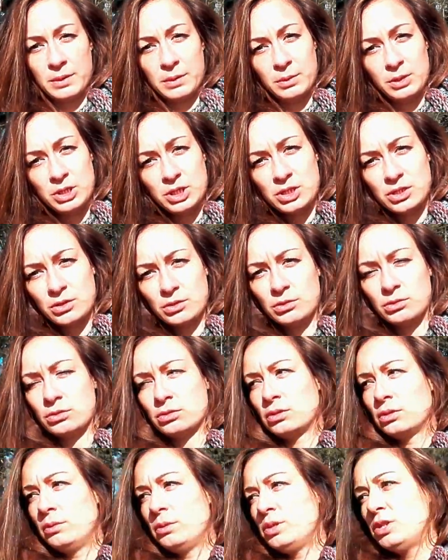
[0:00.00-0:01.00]
which is good,
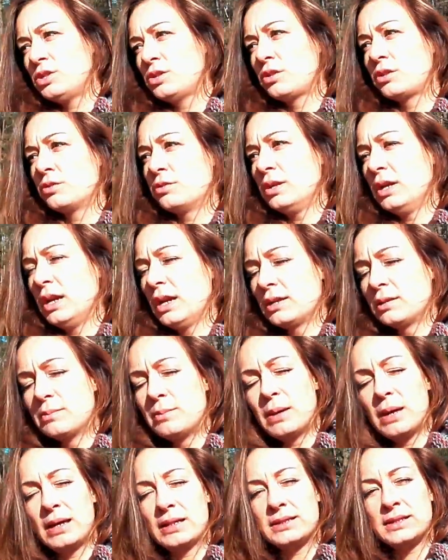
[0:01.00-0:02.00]
which is correct,
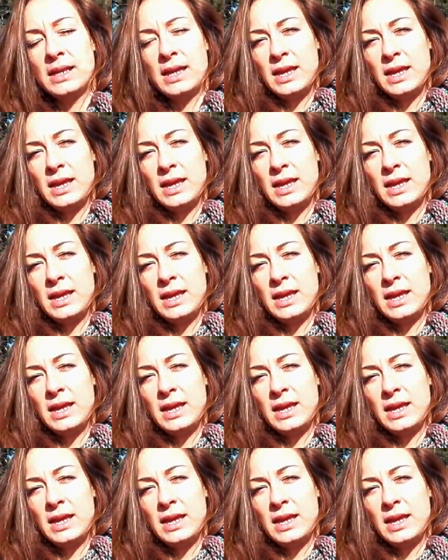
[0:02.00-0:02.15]
but